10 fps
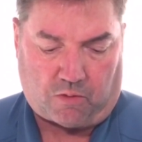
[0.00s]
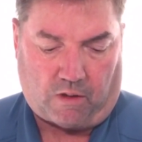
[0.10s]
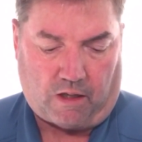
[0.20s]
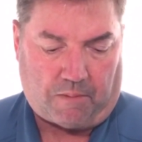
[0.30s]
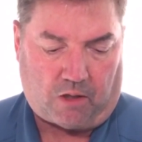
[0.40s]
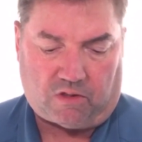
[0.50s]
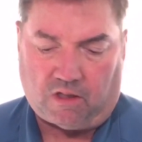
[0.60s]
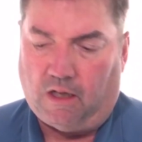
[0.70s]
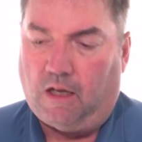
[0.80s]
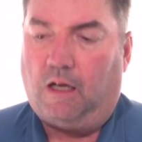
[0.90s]
One of the most
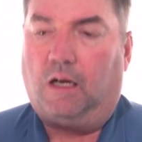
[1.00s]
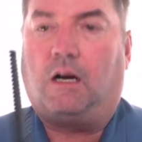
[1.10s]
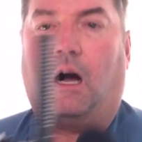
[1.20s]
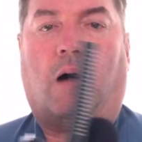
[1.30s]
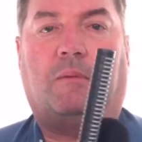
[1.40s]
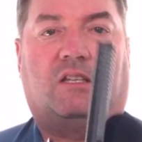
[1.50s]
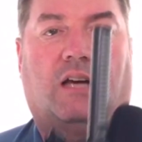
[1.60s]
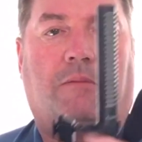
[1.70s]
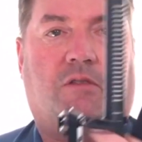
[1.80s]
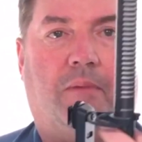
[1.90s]
common
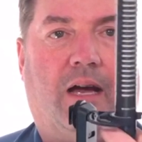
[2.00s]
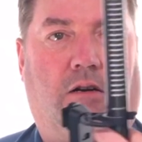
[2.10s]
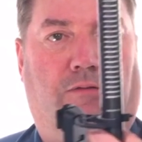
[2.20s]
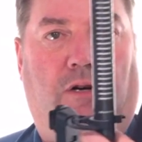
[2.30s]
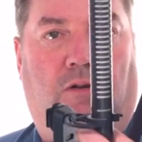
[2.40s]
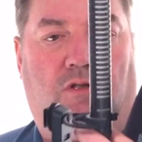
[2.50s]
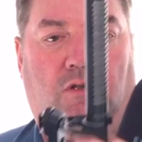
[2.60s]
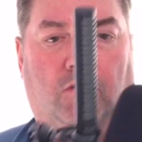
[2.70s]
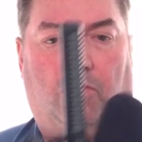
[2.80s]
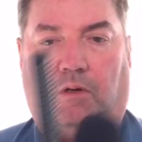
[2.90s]
types of microphones
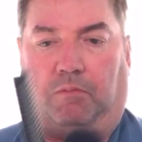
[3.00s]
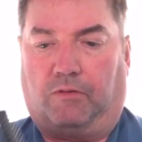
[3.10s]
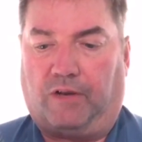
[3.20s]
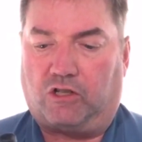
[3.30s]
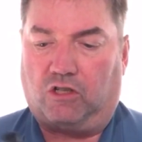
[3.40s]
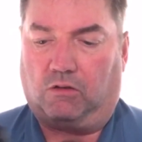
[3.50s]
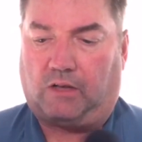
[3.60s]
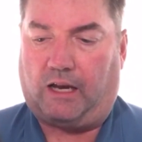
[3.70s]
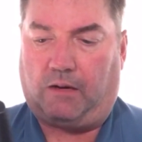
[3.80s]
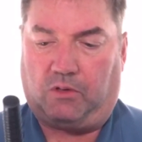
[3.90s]
used with professional
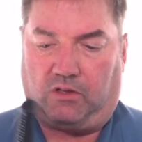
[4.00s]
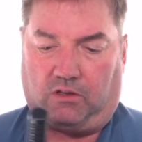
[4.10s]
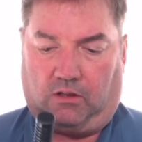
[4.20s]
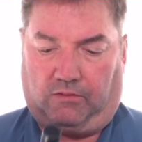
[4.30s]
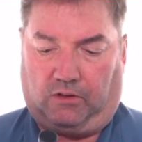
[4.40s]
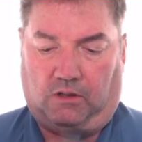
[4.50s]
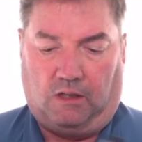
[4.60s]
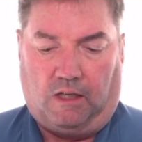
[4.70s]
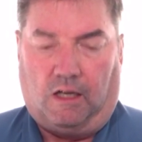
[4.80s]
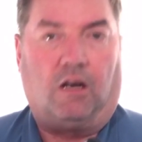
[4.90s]
cameras of a
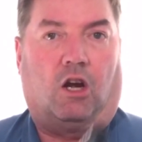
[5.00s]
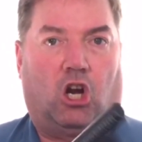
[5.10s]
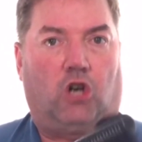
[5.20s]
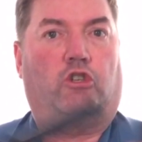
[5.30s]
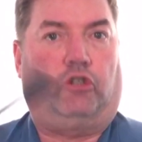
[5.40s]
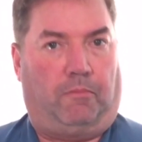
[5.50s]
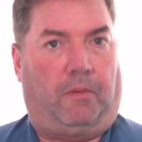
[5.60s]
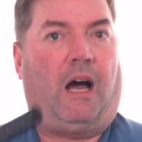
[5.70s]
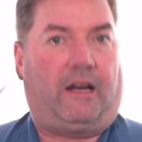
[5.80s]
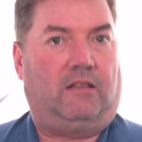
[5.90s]
larger
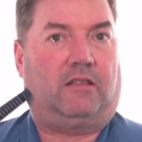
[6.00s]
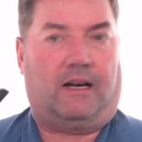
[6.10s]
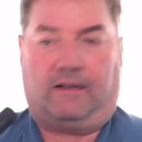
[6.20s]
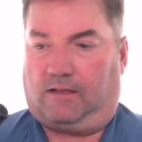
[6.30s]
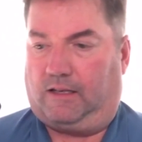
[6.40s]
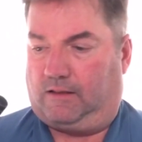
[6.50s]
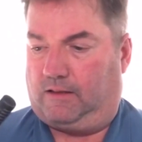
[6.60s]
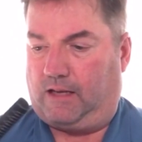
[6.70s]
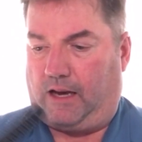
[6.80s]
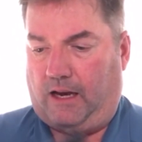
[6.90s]
body size, let's
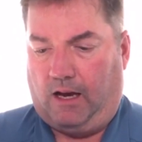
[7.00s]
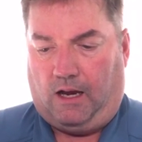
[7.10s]
say,